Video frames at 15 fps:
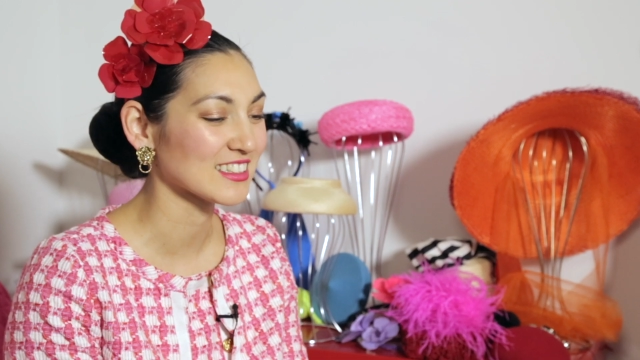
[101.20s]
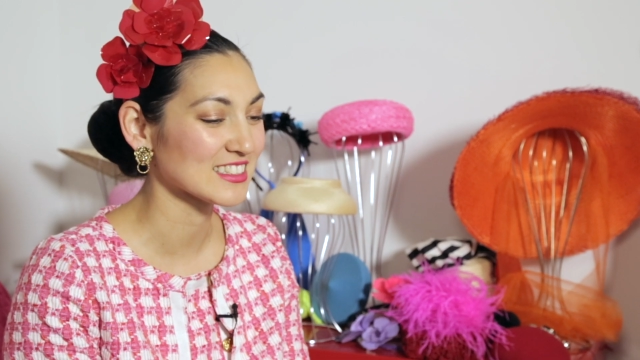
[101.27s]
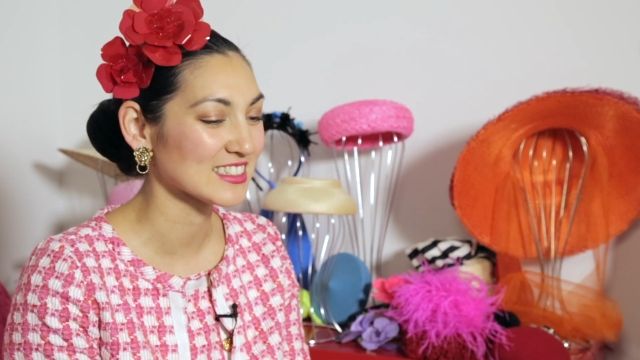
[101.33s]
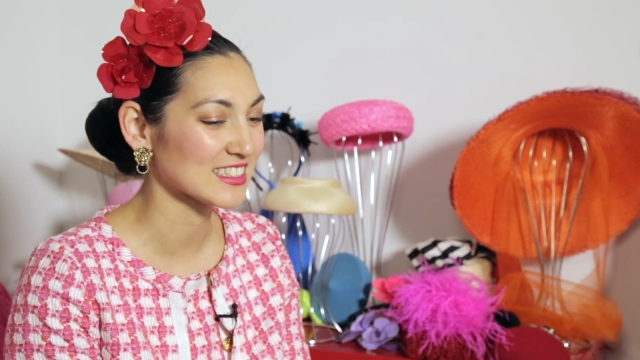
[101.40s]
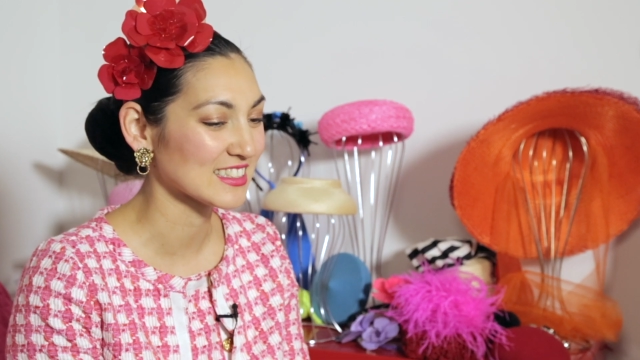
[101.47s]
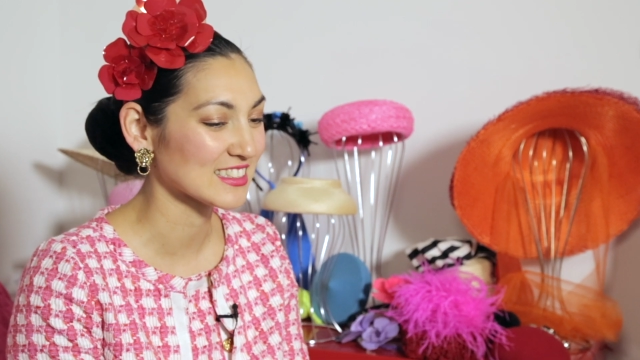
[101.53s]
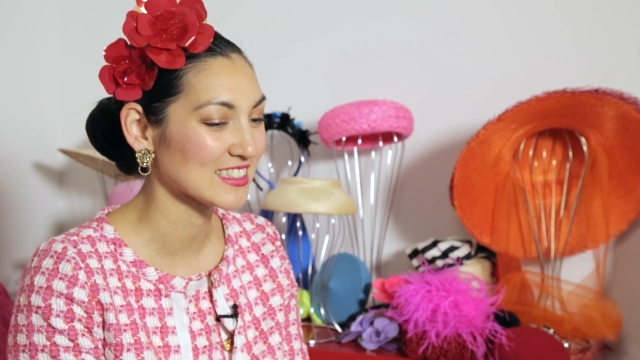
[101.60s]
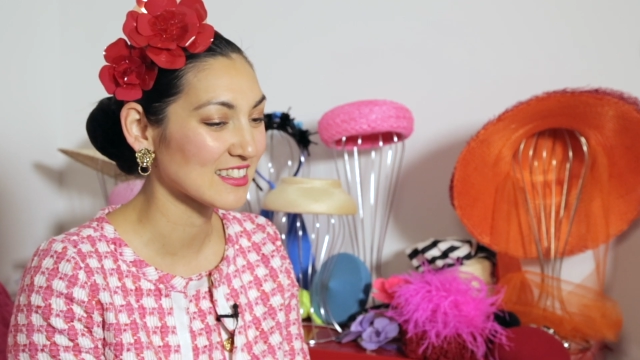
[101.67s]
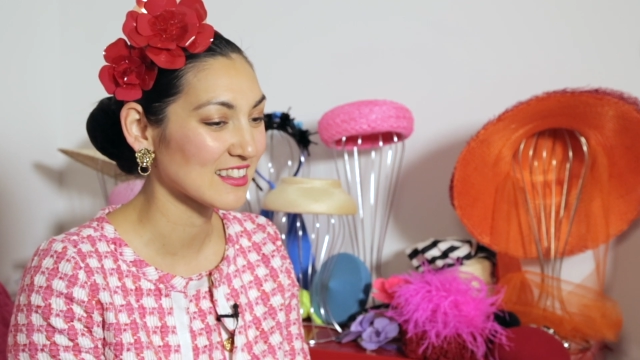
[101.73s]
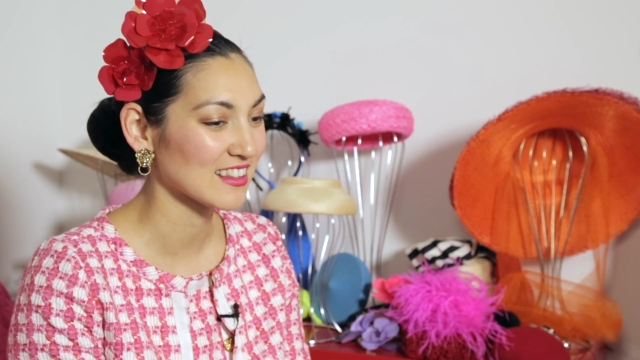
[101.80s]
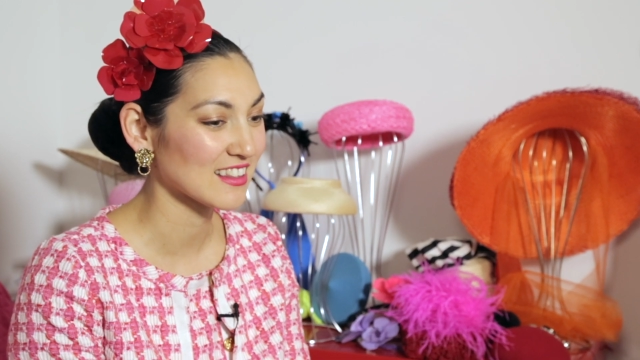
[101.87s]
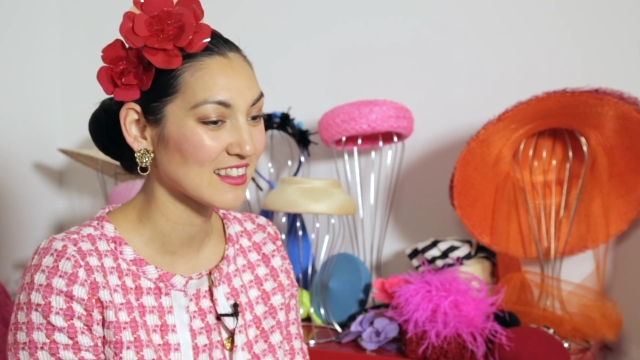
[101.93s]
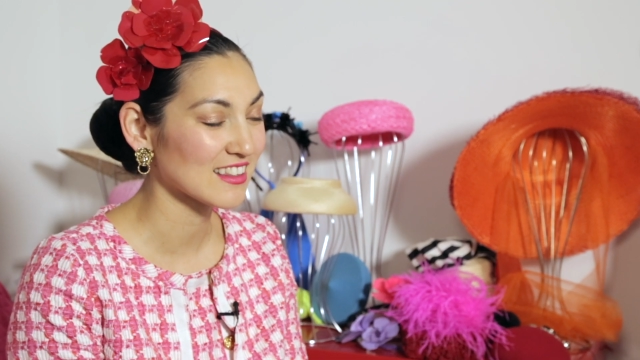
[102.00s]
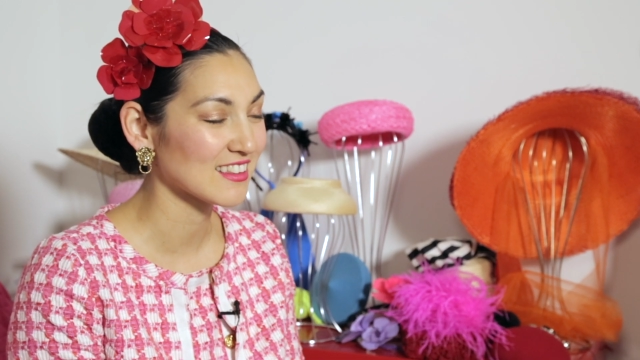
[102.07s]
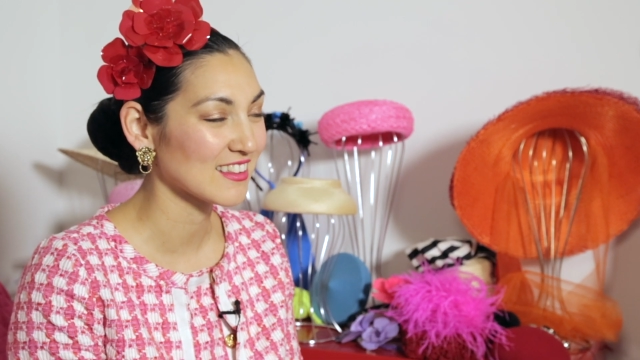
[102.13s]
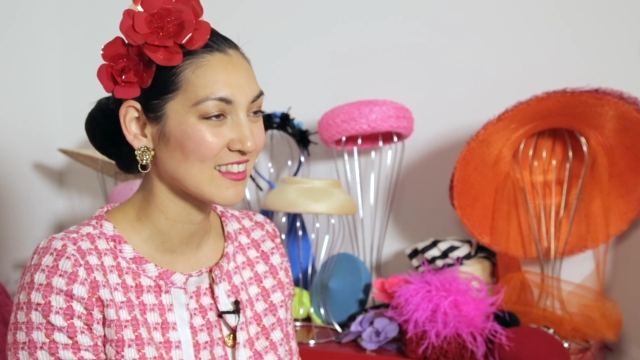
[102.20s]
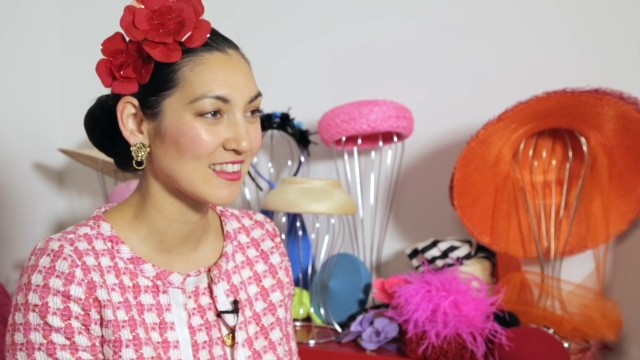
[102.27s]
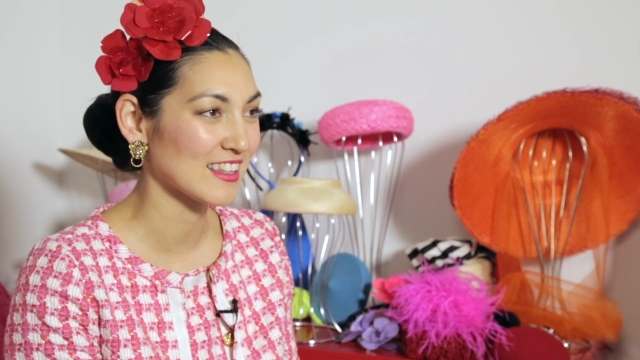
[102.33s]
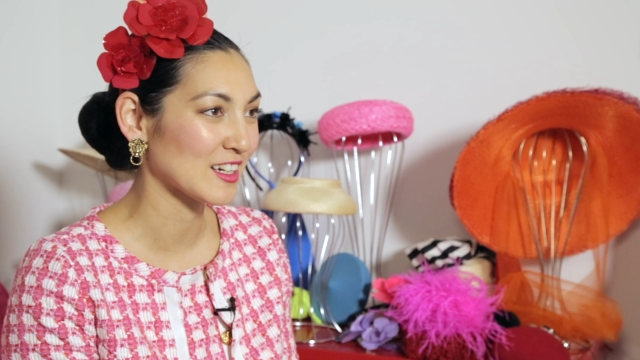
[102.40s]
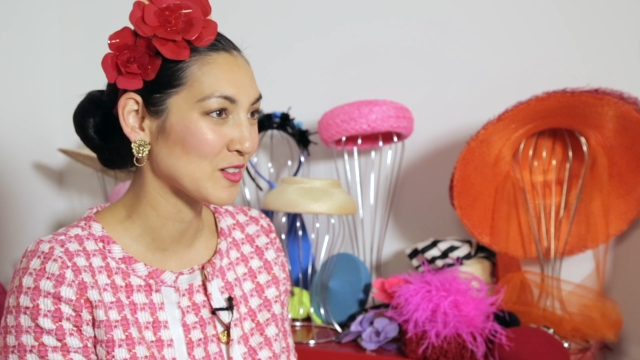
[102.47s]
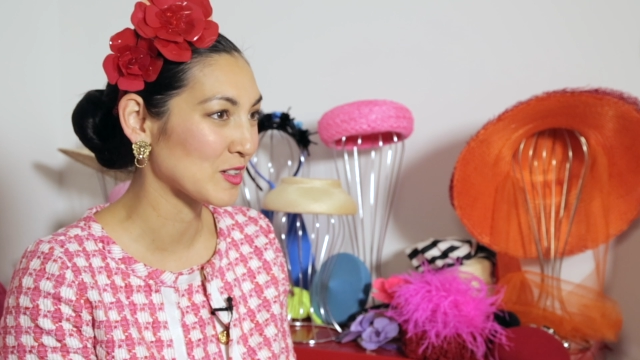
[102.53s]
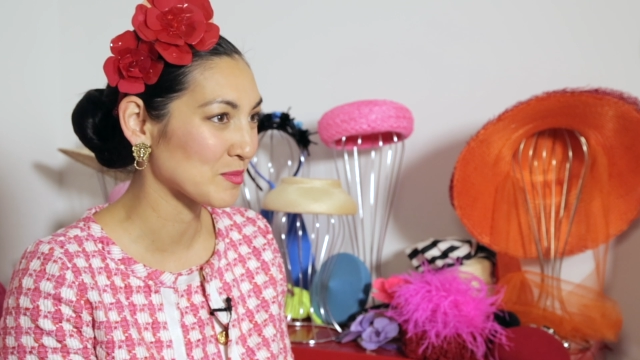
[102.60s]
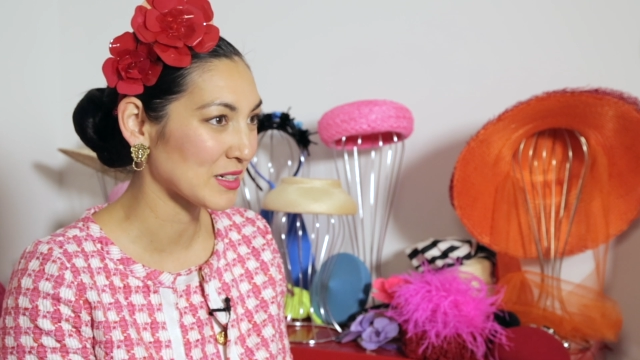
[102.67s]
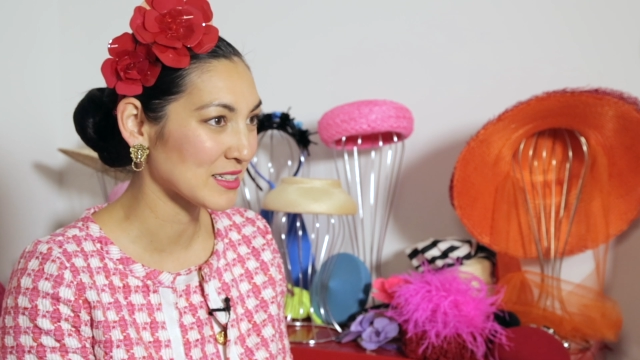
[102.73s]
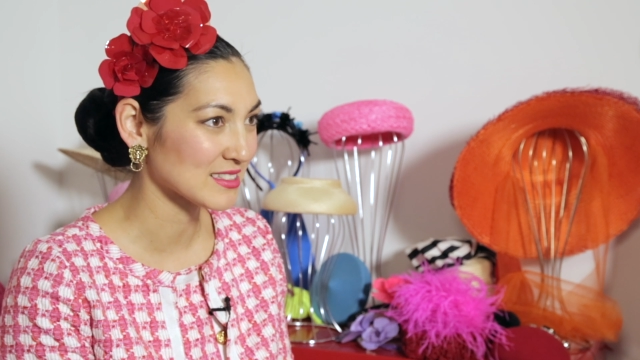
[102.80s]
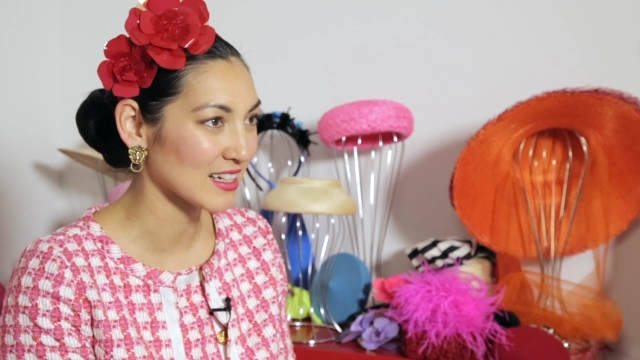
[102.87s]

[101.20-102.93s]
as this thing with my